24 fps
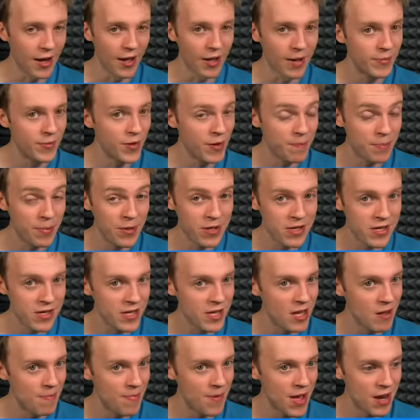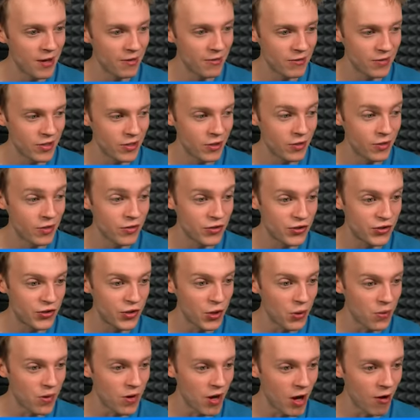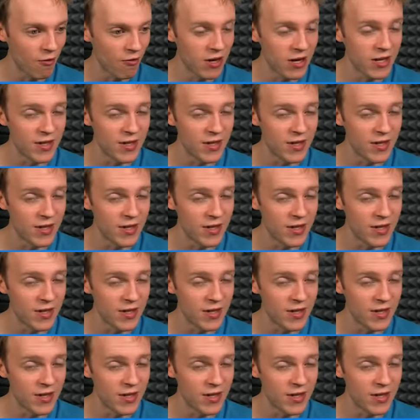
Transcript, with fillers: and I'm not picking up anything on the sonar